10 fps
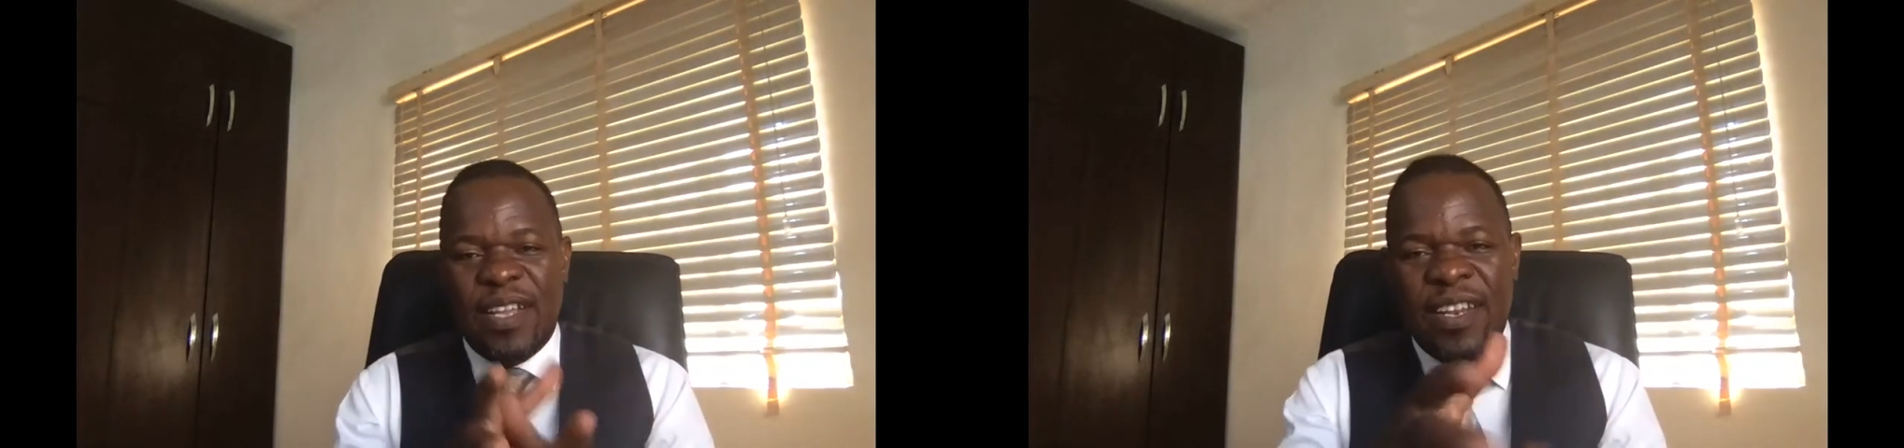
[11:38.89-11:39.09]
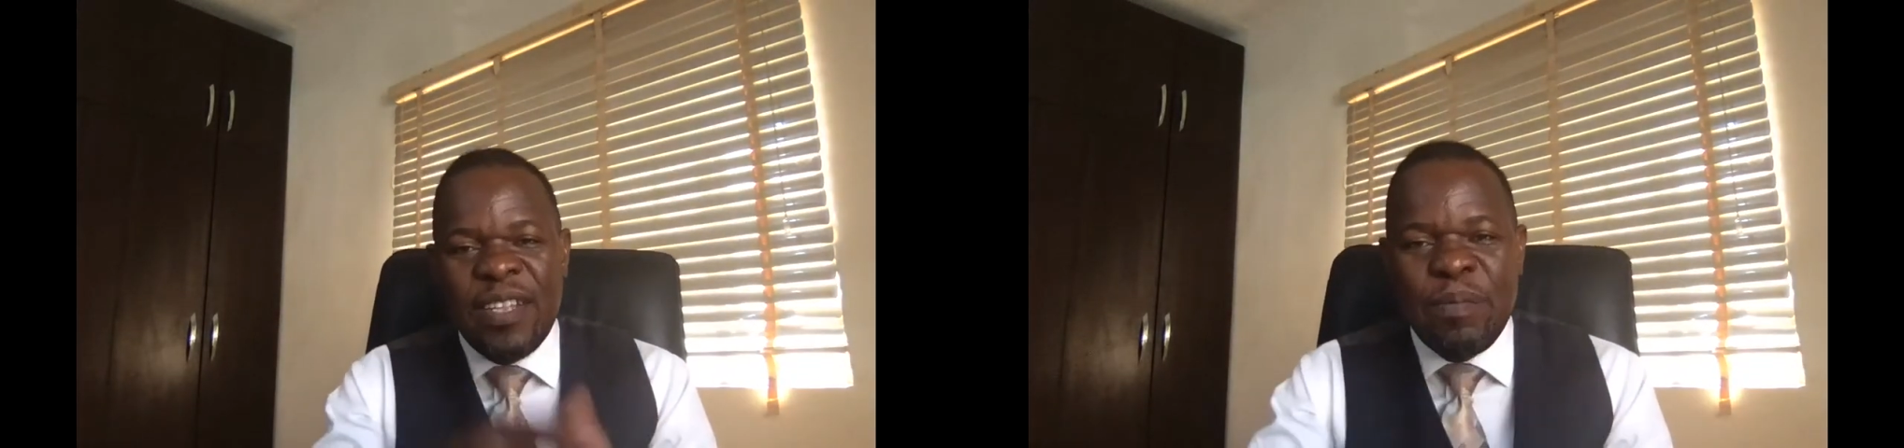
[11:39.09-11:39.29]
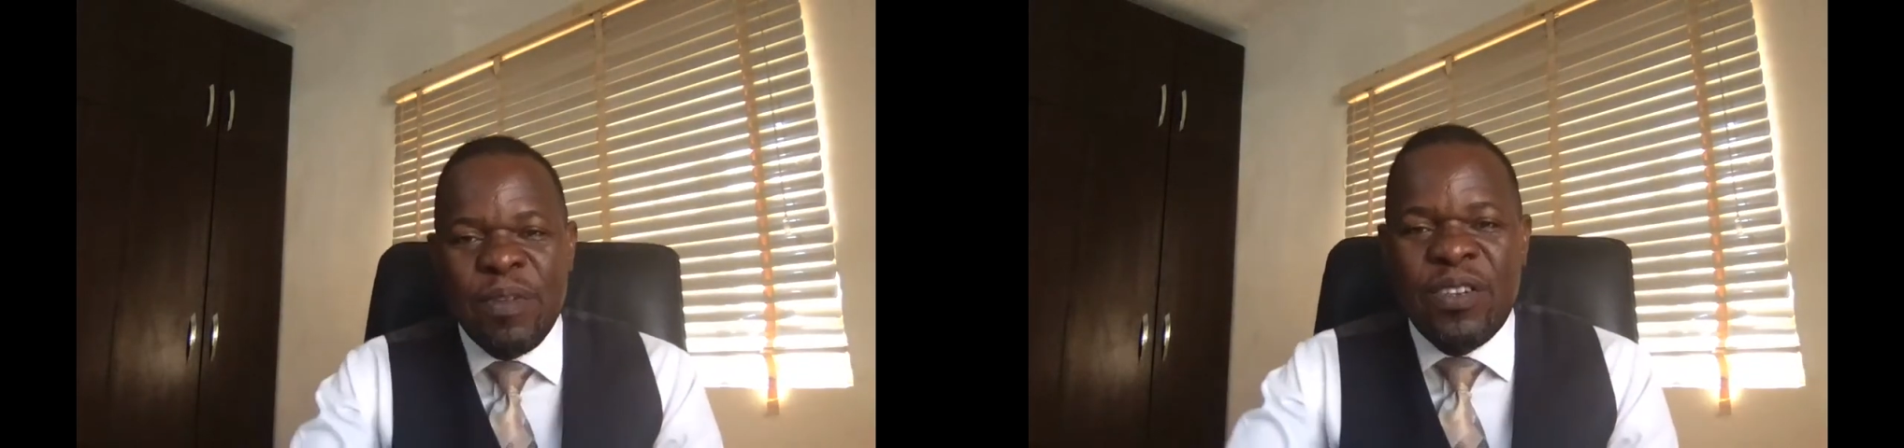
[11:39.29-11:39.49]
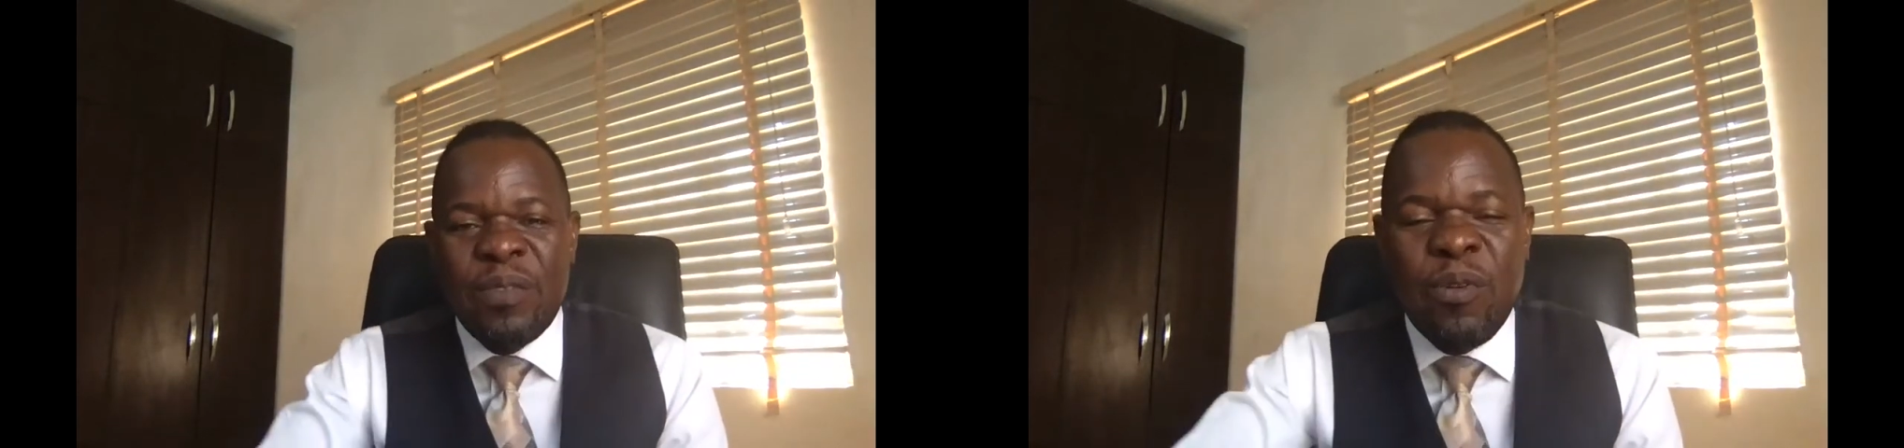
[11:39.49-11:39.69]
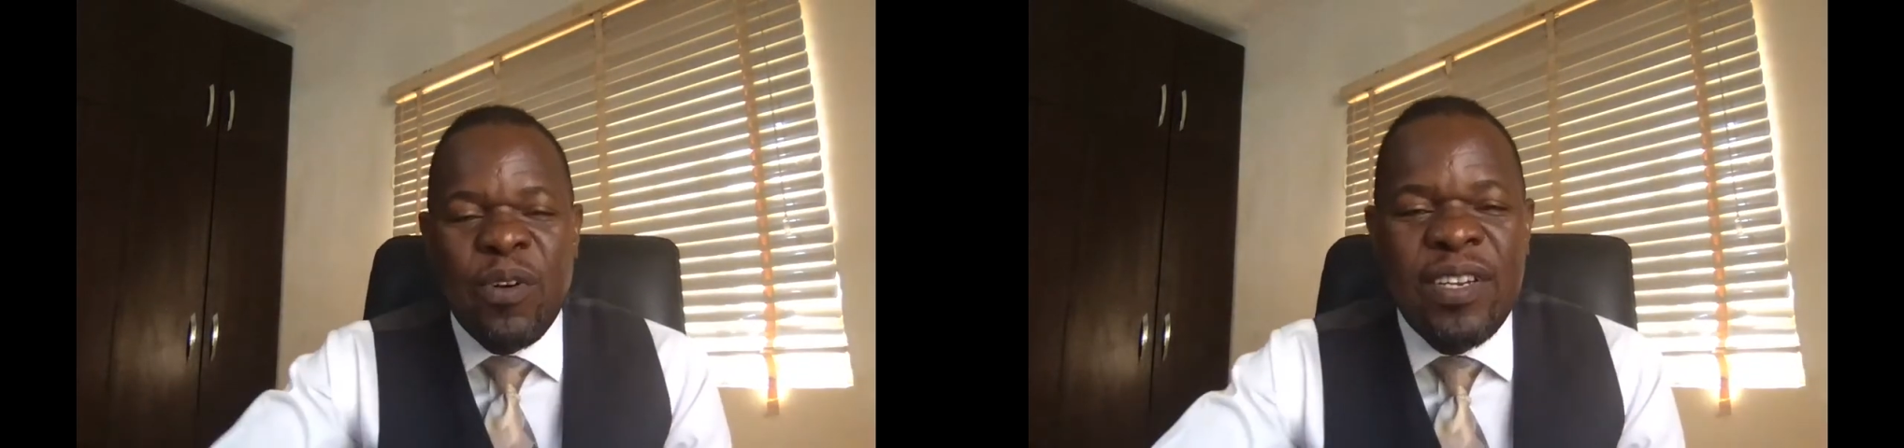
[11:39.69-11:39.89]
Let me read
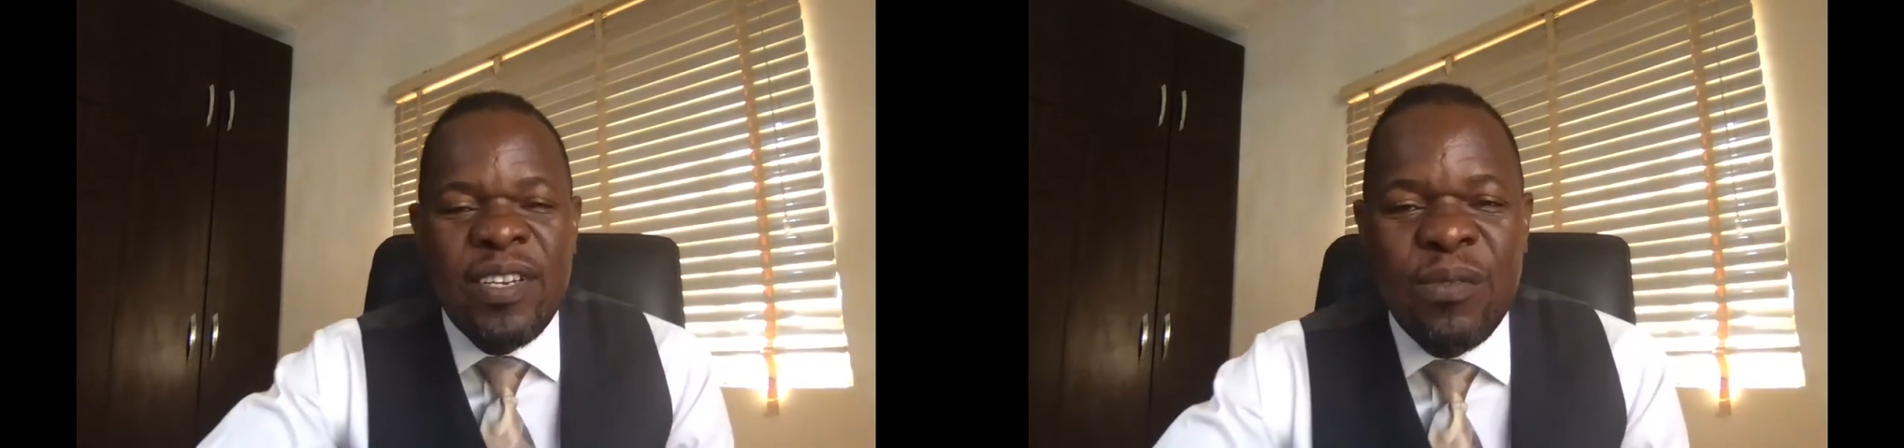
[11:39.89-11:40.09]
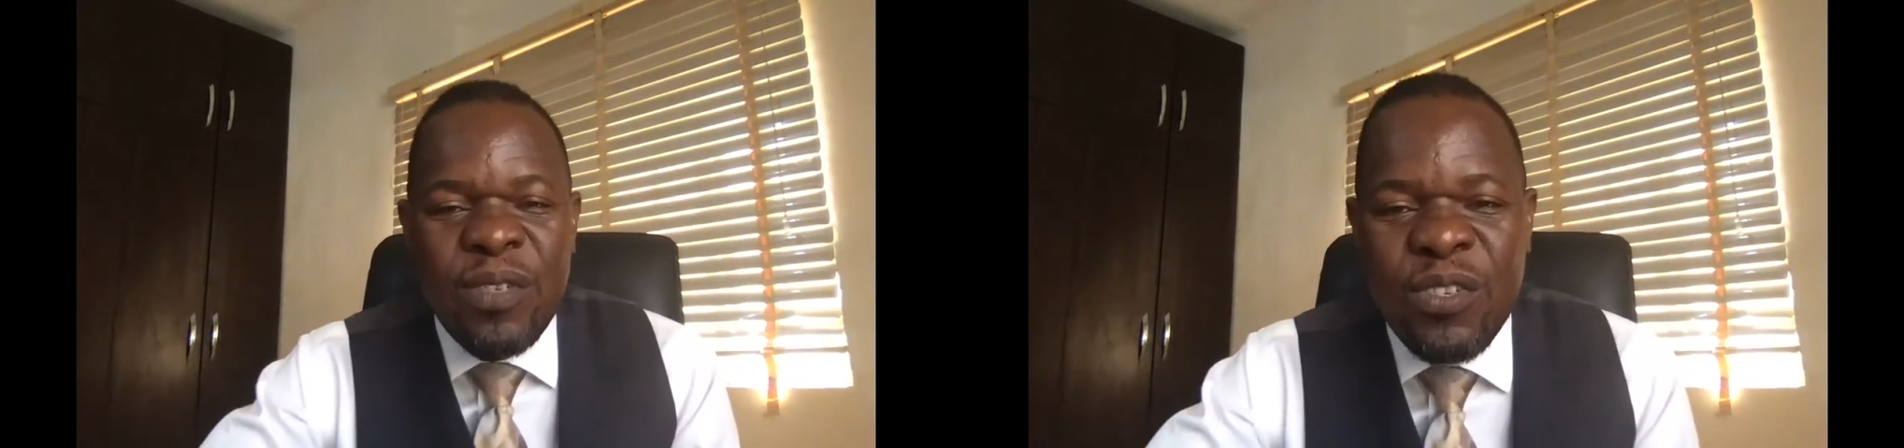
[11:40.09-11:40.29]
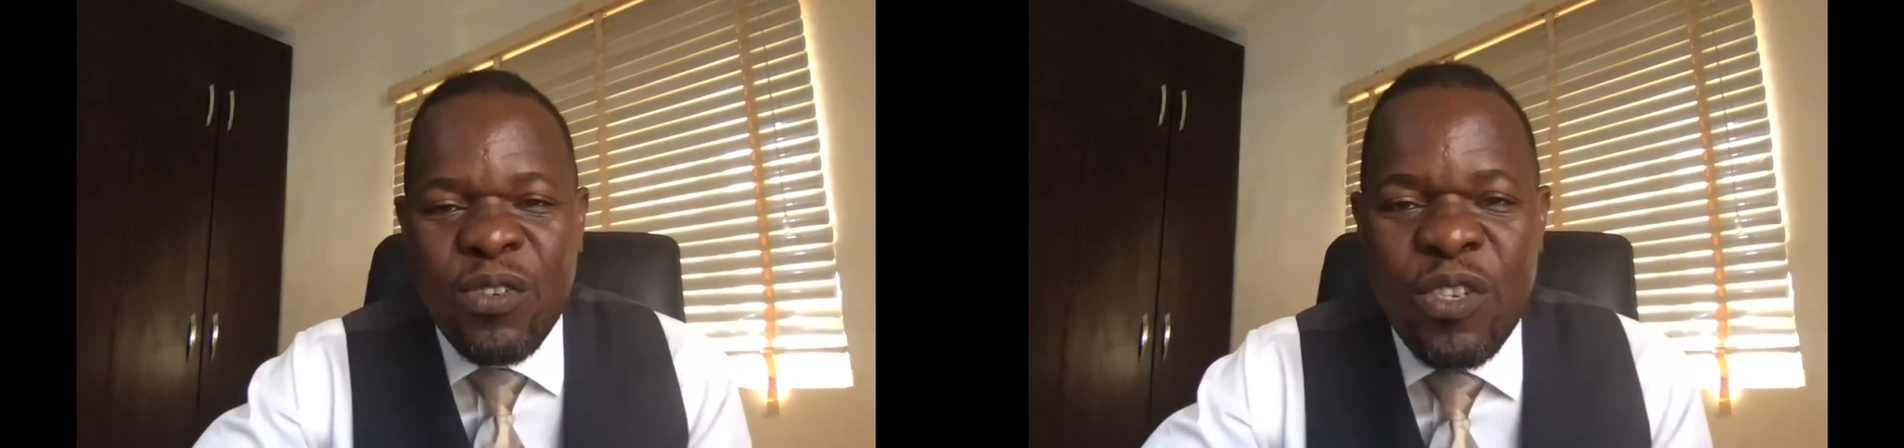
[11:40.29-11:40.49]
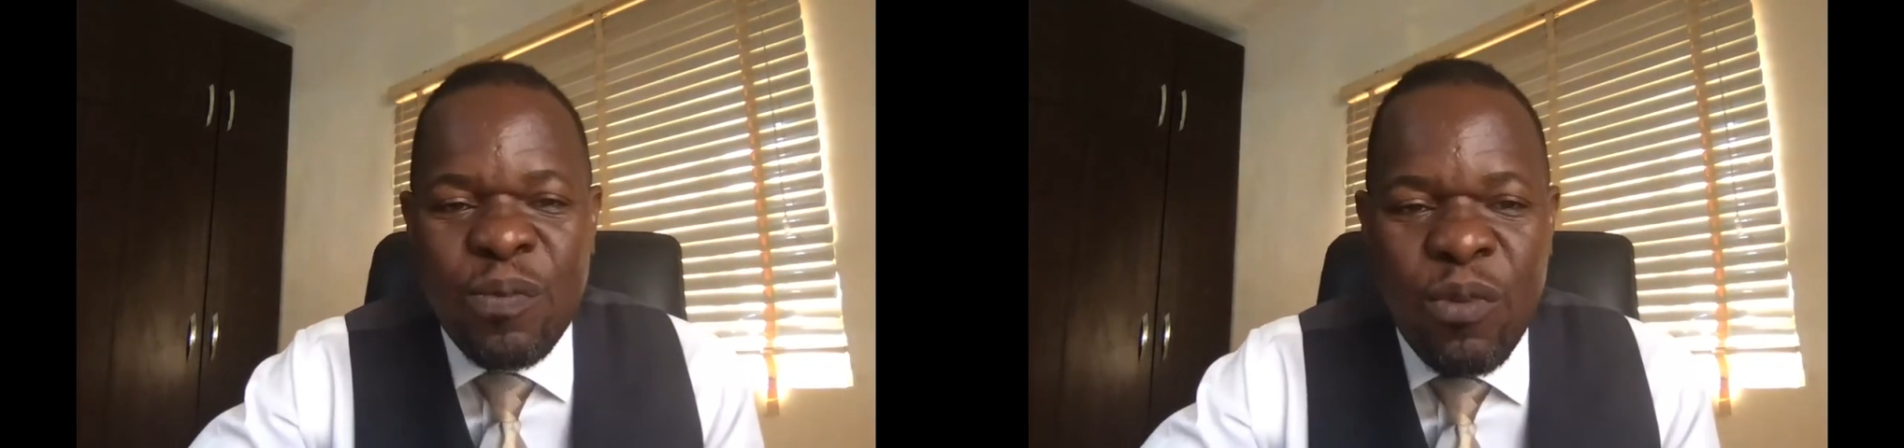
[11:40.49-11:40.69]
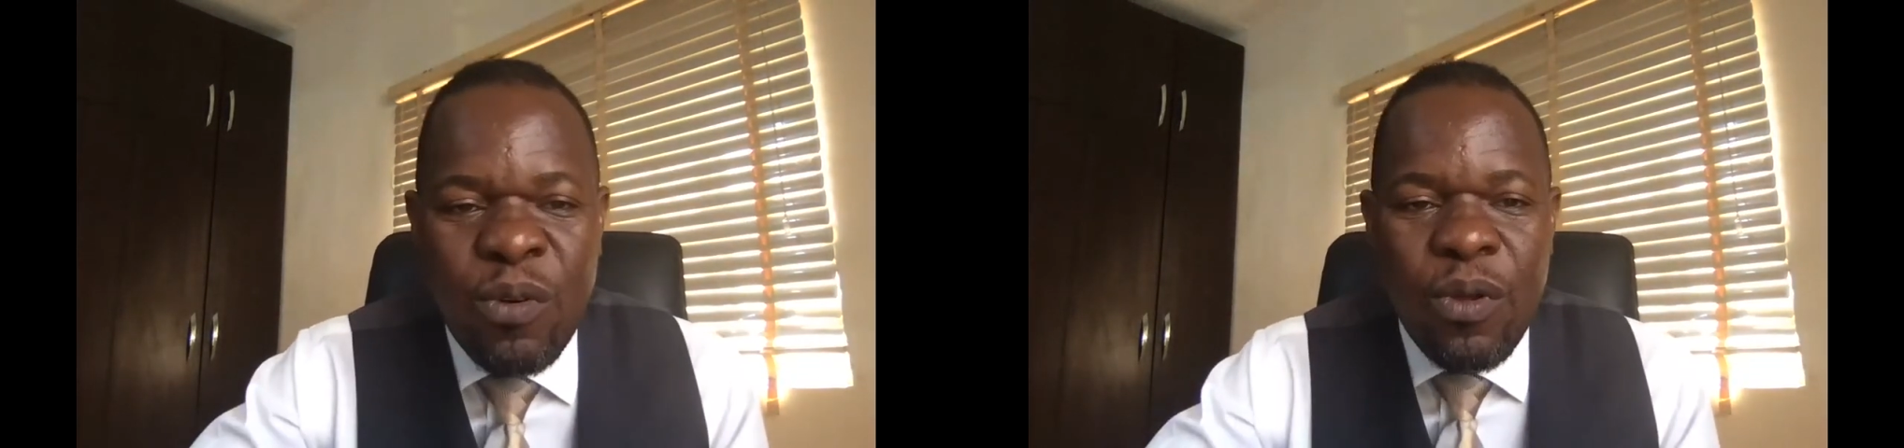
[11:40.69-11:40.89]
more and then we discuss more.